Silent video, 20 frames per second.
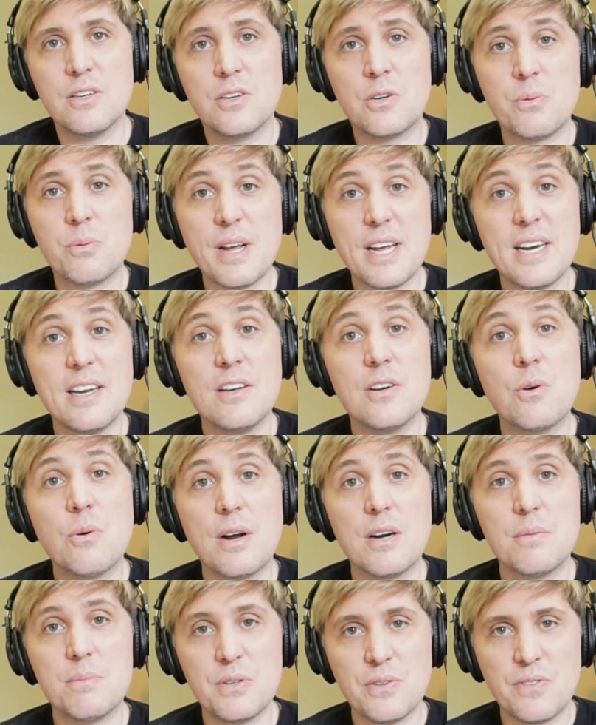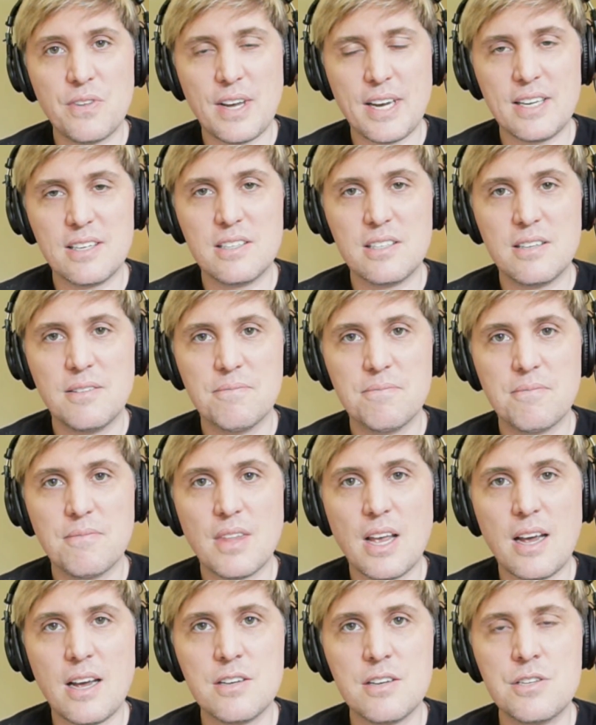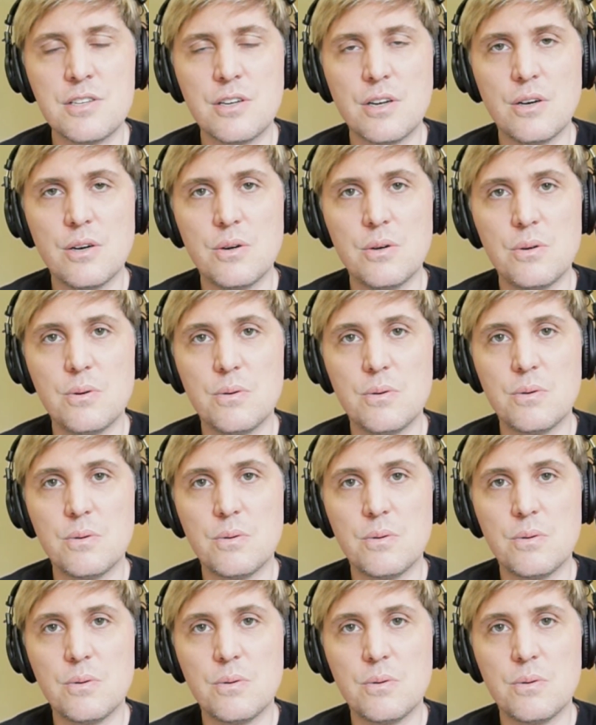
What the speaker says: create incredible things. And so